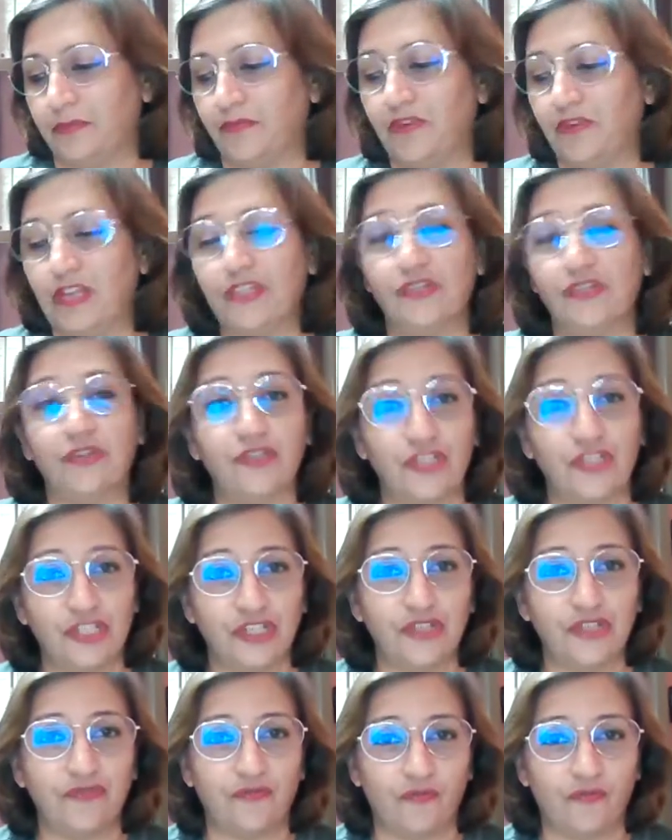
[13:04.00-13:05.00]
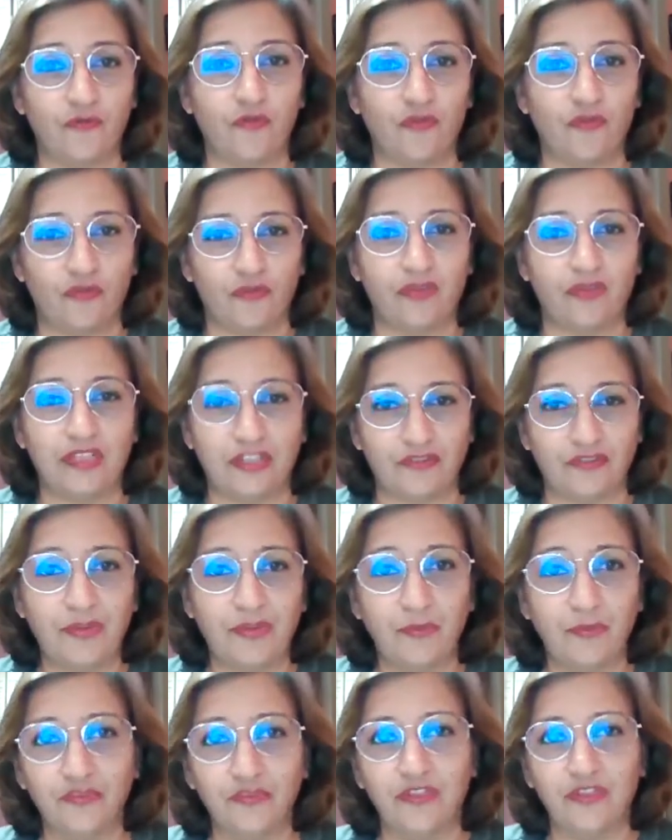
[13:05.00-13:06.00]
resolution for the
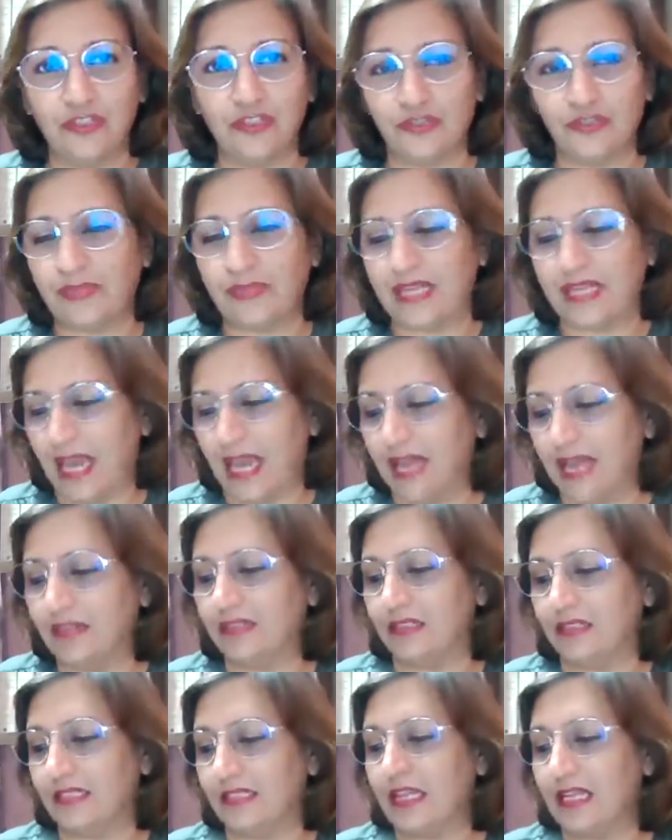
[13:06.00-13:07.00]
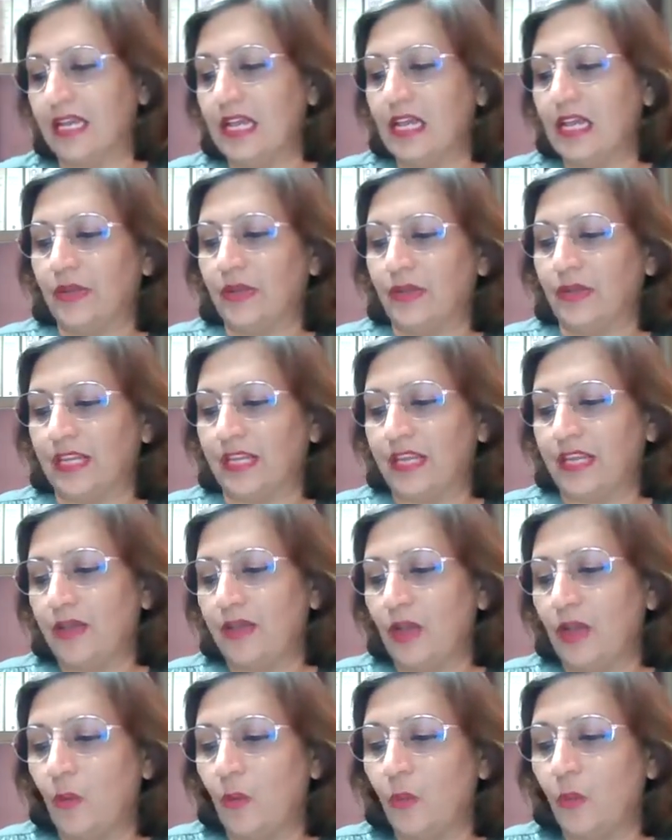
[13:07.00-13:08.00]
removal to be held,
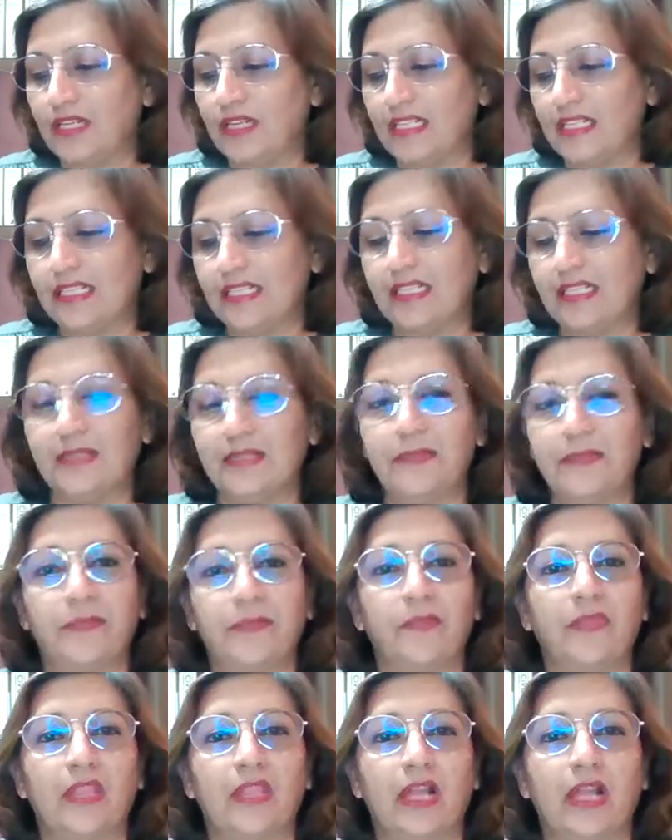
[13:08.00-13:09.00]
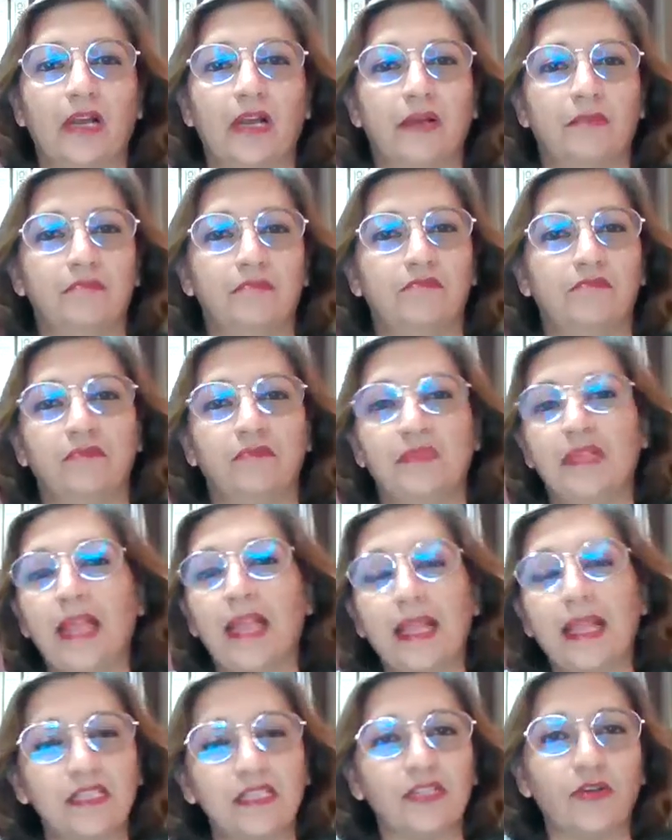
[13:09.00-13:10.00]
okay, what is the
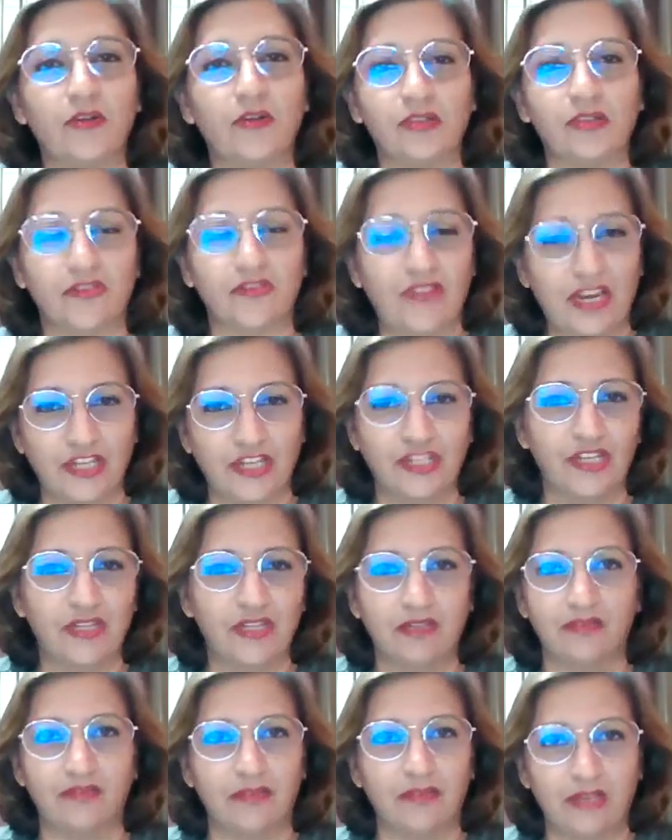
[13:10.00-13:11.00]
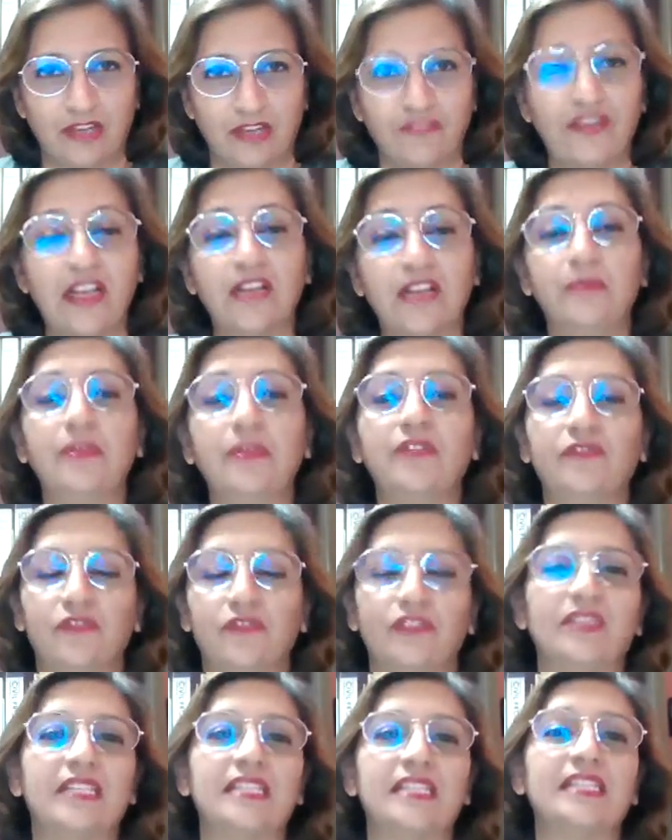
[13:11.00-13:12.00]
next course of action available
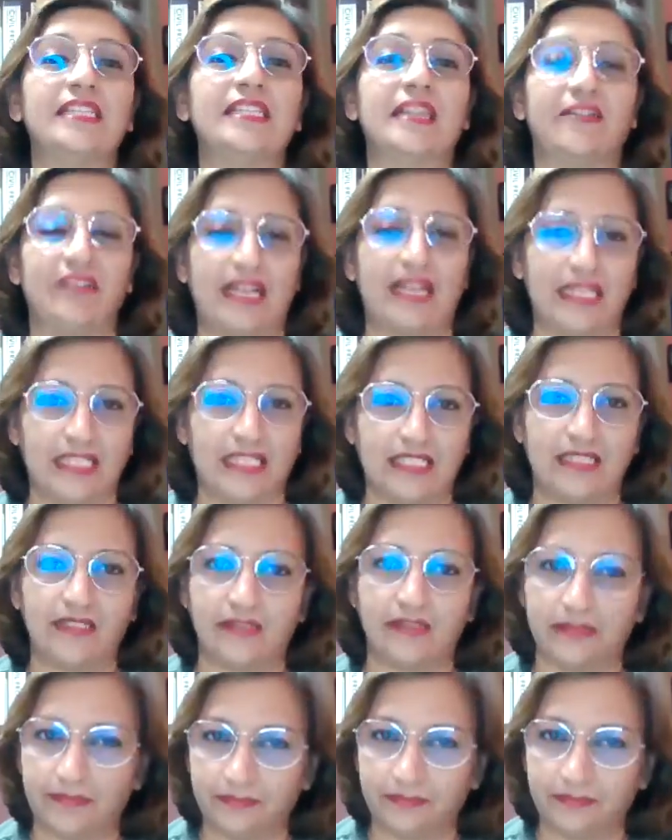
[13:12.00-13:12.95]
for this director?